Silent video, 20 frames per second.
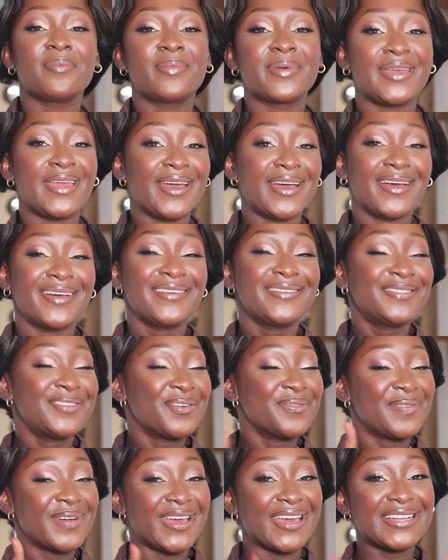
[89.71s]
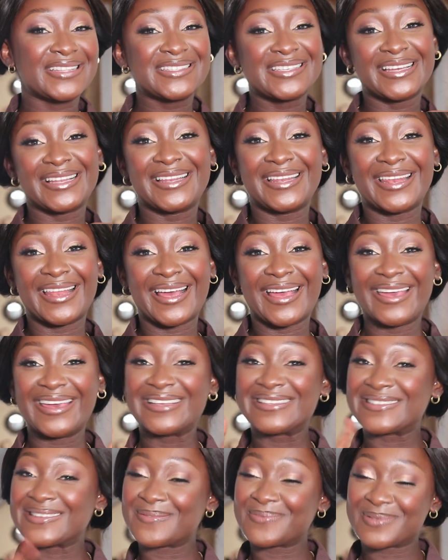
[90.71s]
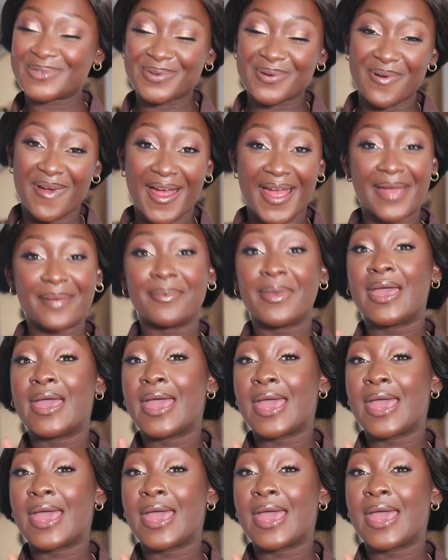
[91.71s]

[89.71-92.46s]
but yeah don't forget to like subscribe